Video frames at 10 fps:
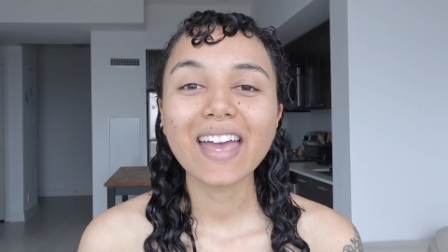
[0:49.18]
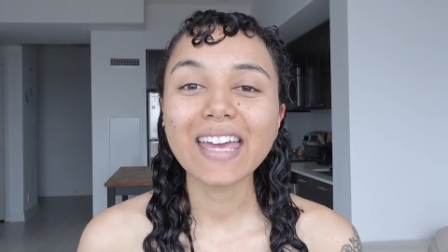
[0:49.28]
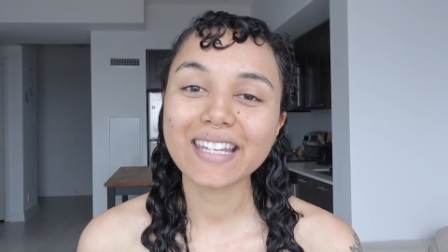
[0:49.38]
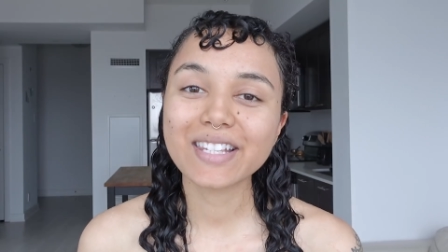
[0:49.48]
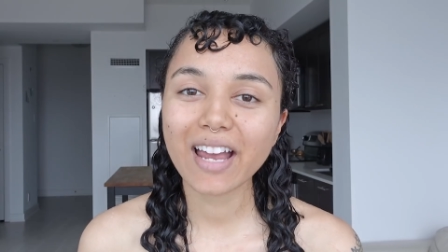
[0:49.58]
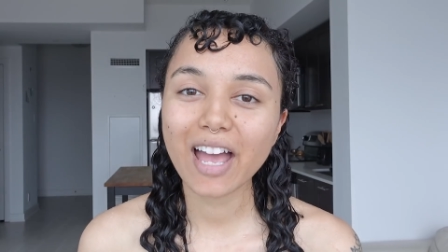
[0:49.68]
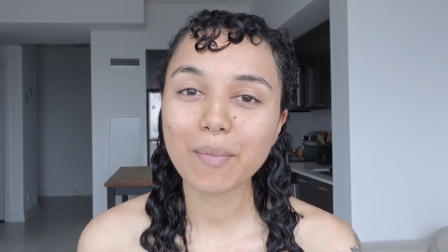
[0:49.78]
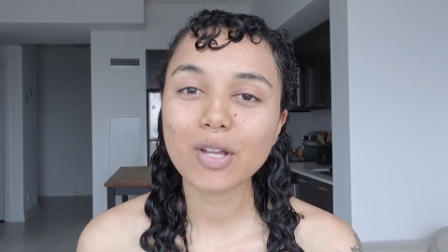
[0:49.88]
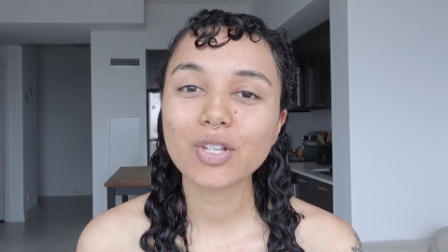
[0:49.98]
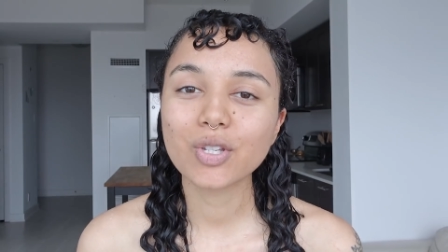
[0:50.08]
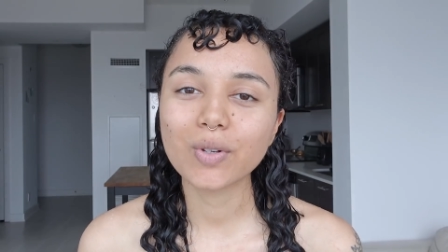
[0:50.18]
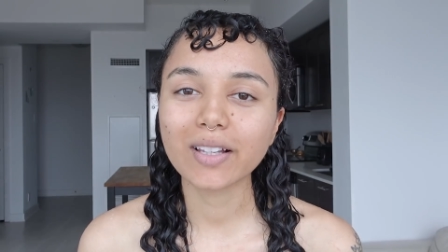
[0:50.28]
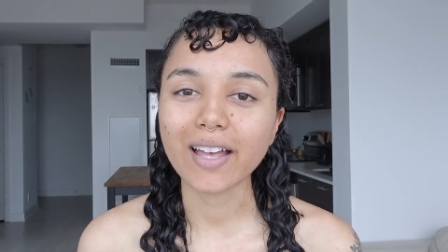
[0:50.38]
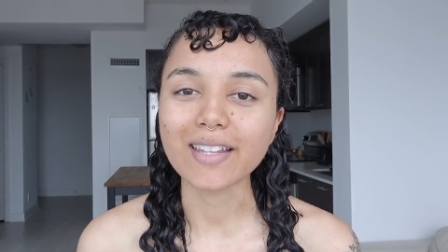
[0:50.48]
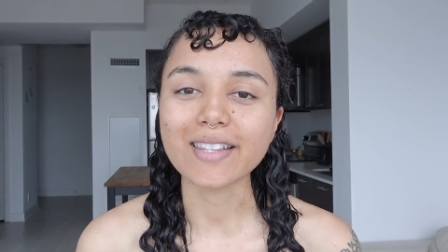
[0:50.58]
It is time to
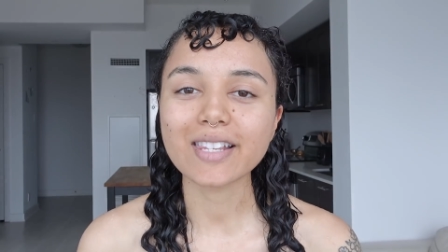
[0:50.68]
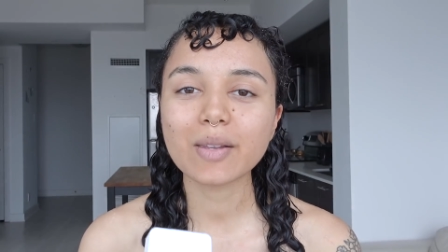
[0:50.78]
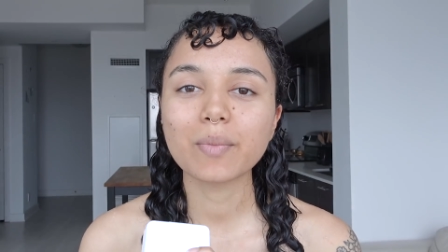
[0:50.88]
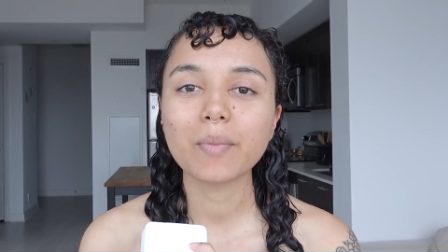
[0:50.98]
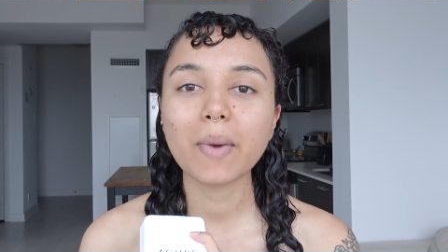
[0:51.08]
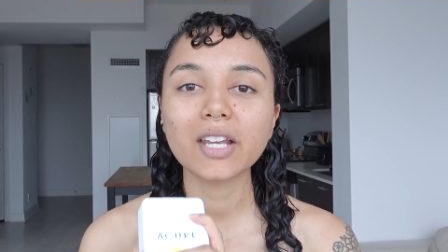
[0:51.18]
cleanse. My